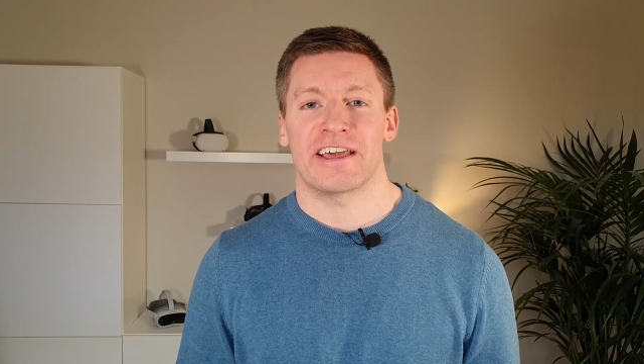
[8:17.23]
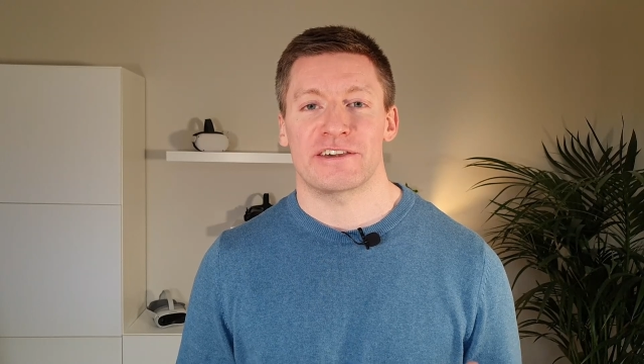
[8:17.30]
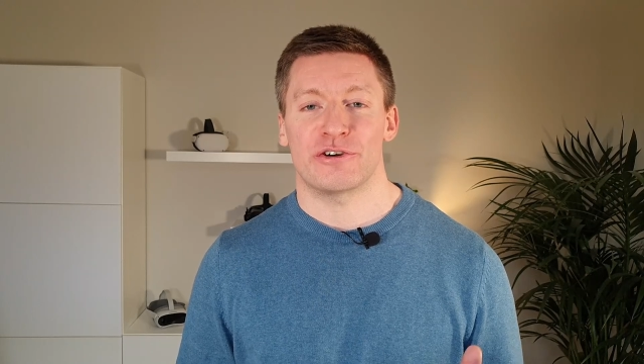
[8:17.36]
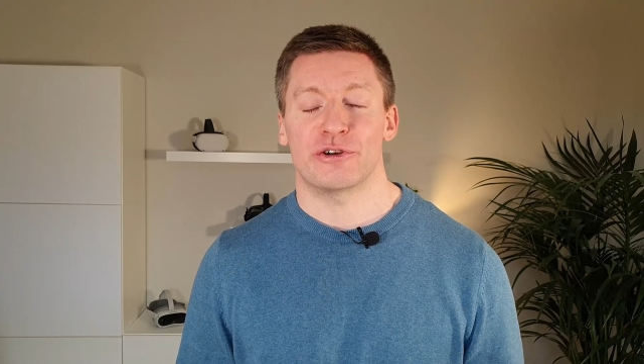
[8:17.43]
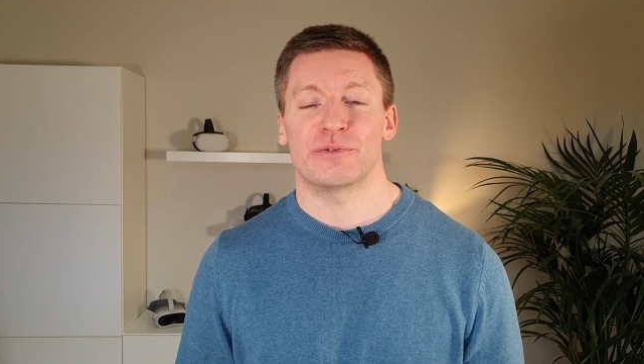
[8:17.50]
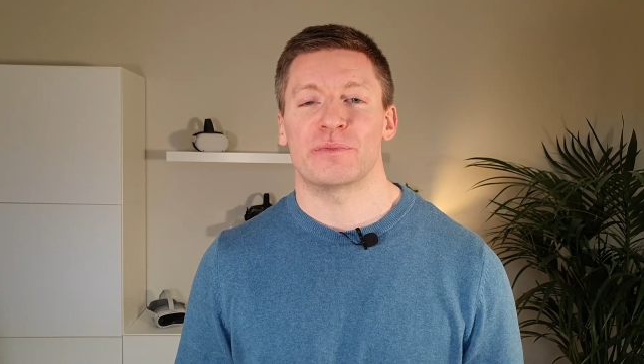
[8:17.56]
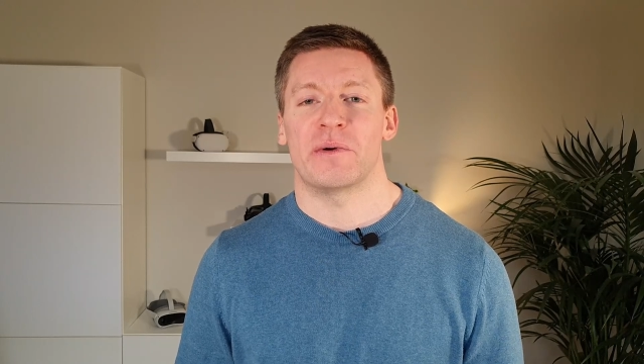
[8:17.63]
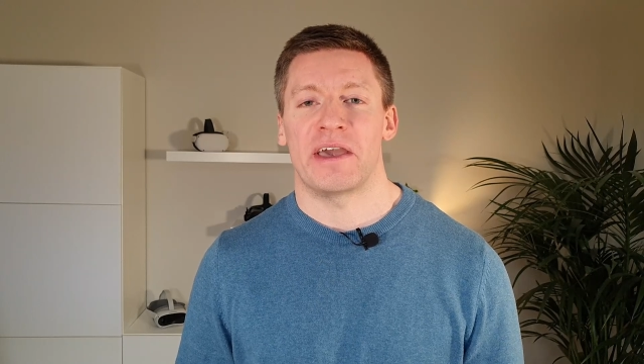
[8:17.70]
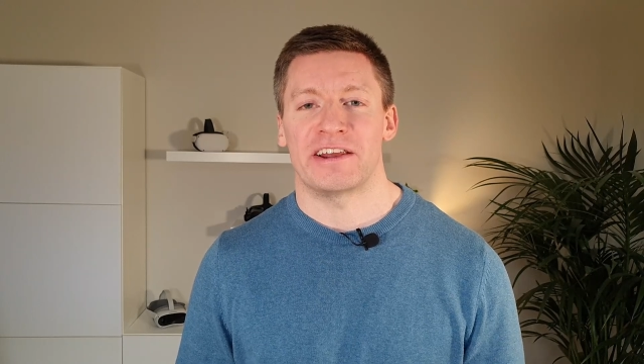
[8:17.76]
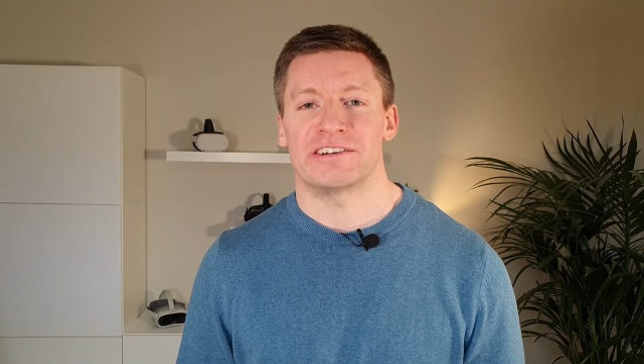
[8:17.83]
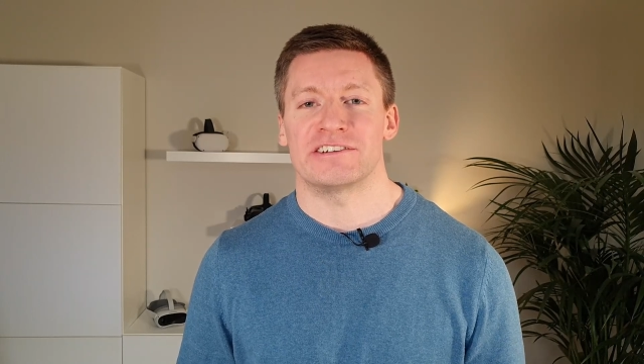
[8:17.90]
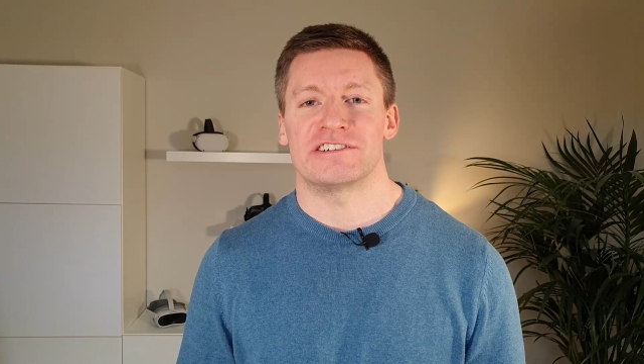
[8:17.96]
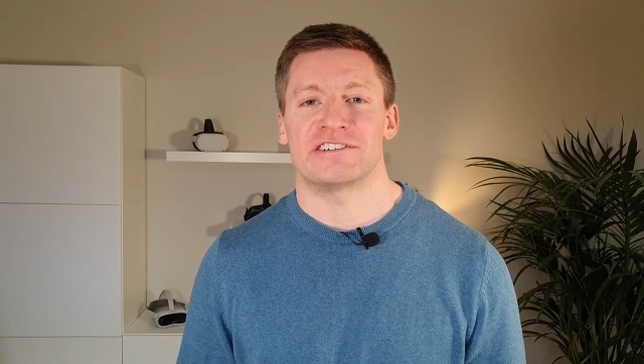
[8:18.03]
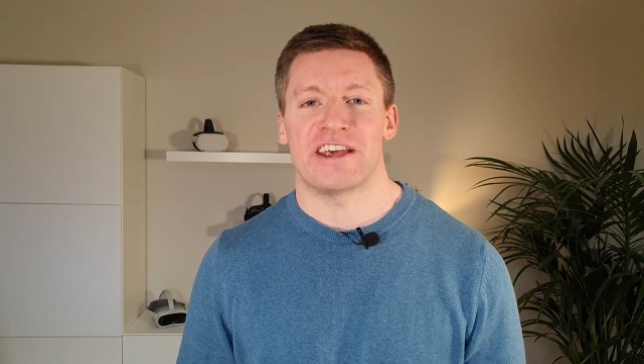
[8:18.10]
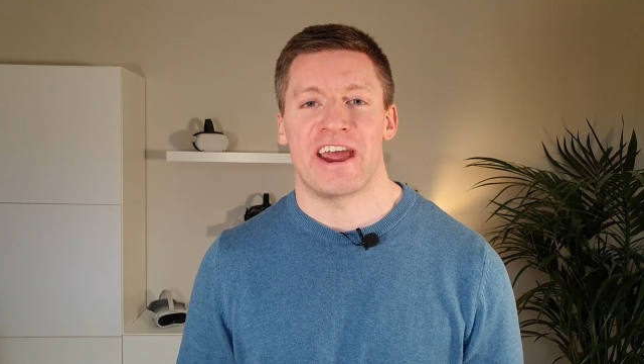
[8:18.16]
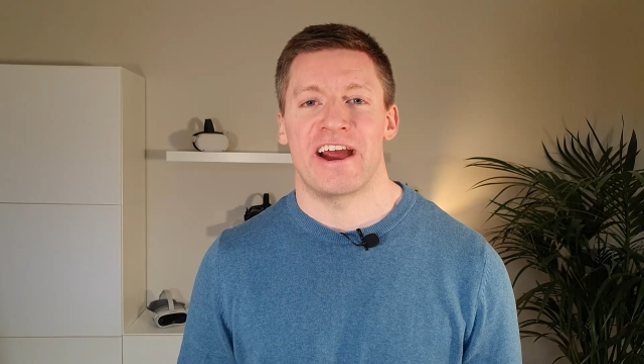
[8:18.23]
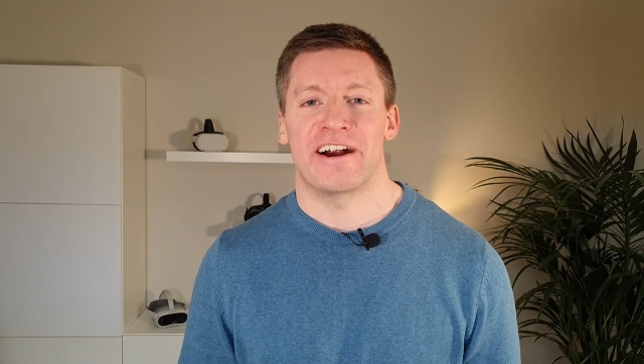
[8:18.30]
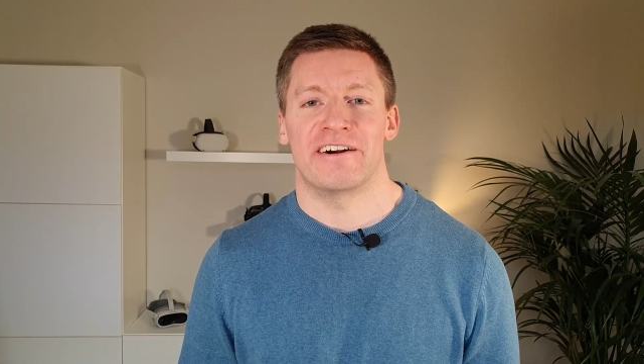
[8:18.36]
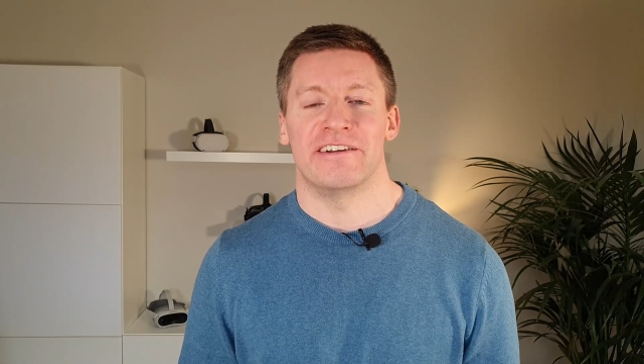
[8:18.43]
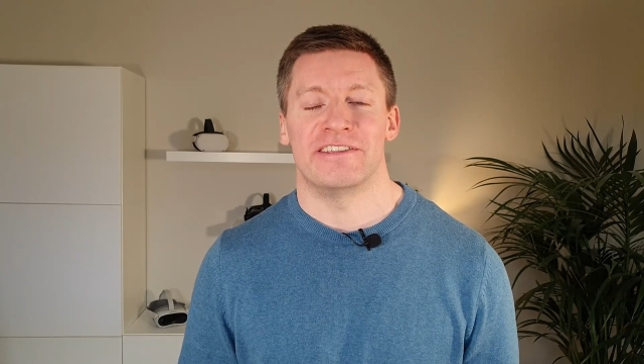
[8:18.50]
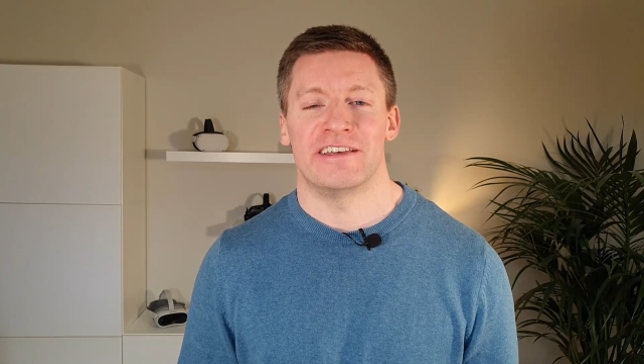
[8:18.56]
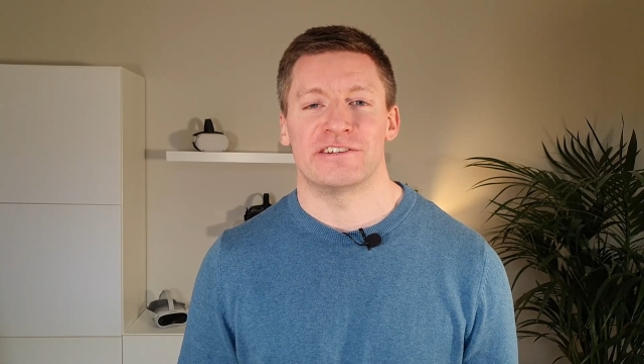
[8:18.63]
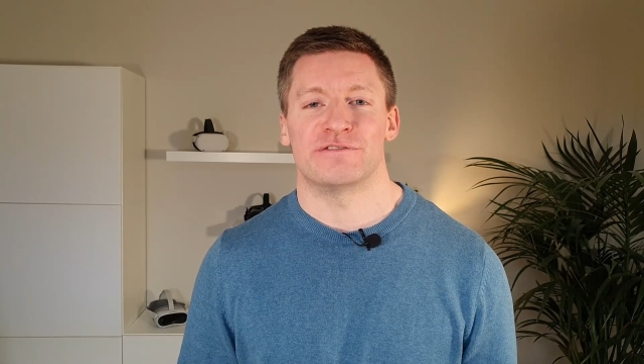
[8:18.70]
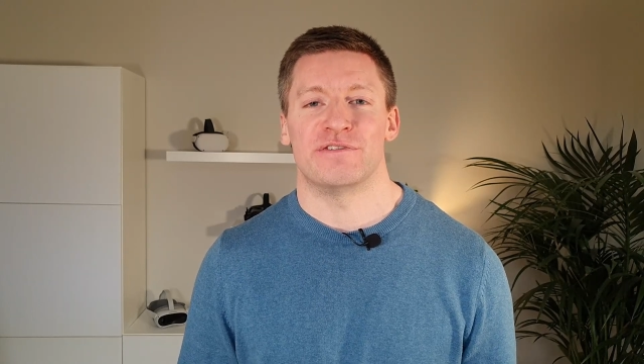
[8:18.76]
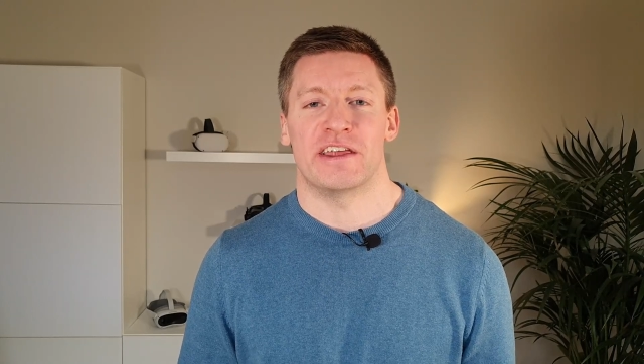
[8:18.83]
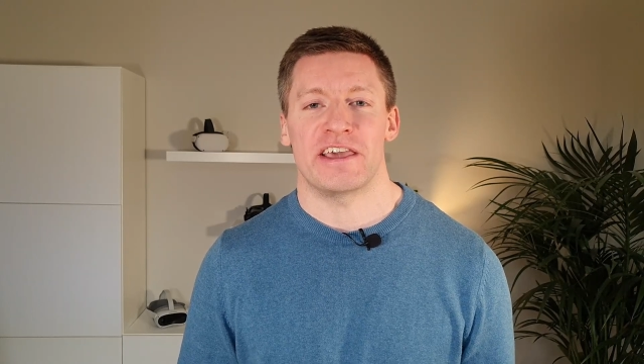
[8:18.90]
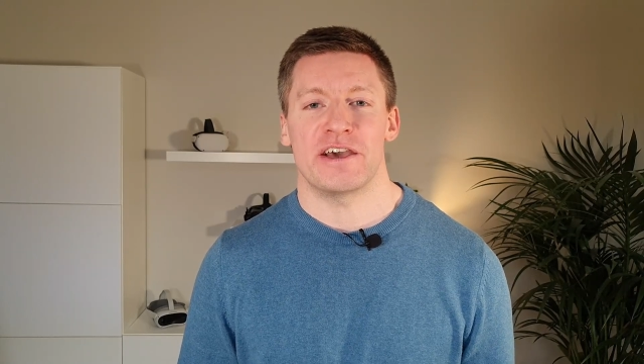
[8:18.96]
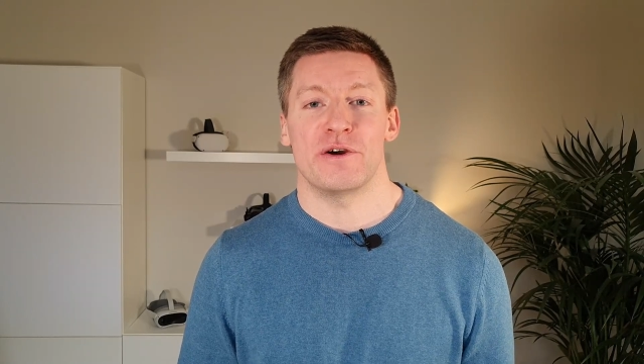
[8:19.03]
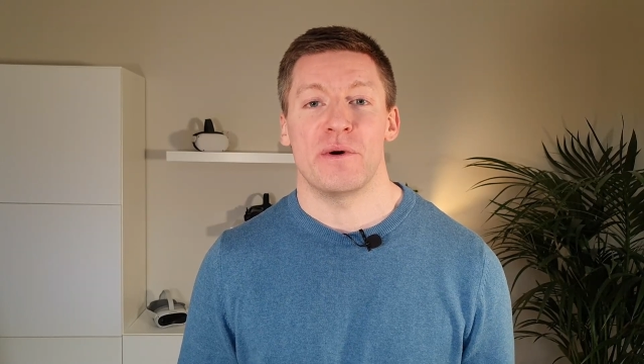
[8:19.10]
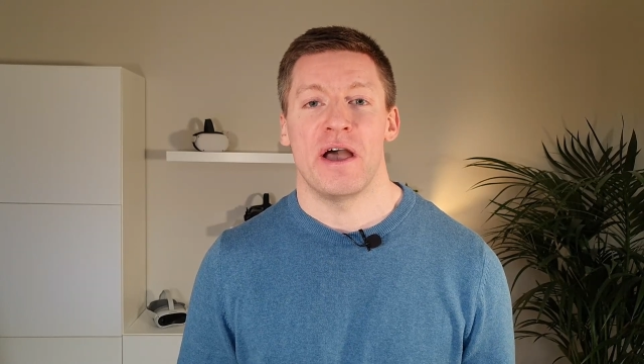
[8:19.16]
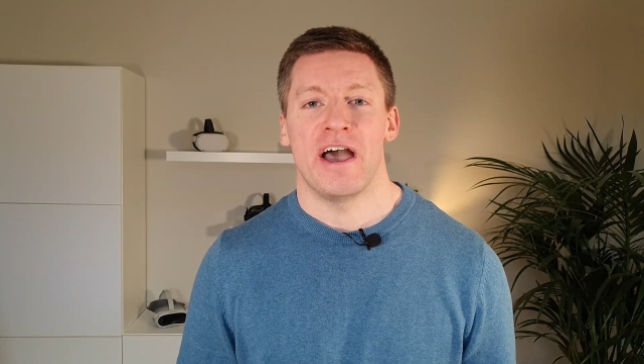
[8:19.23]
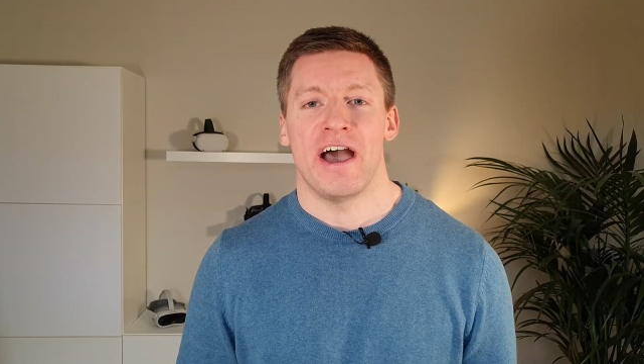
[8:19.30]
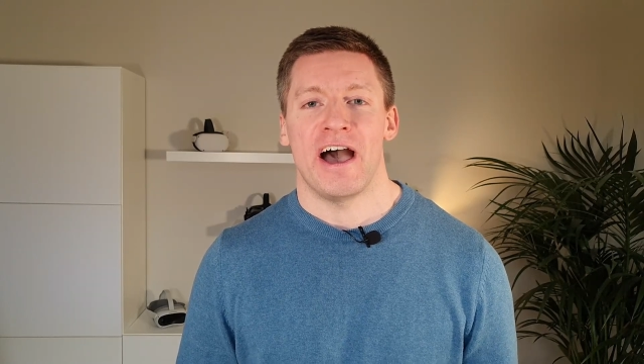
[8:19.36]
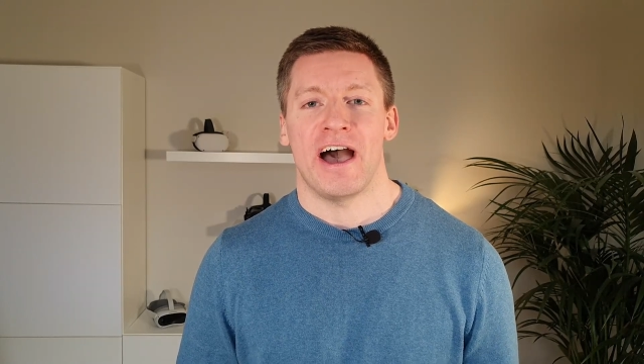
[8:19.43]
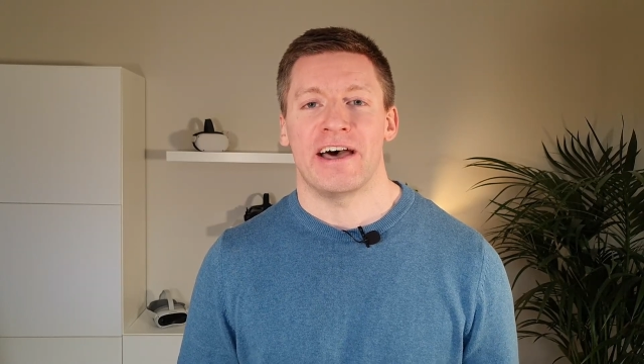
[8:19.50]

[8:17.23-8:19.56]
I couldn't wait to share in this video,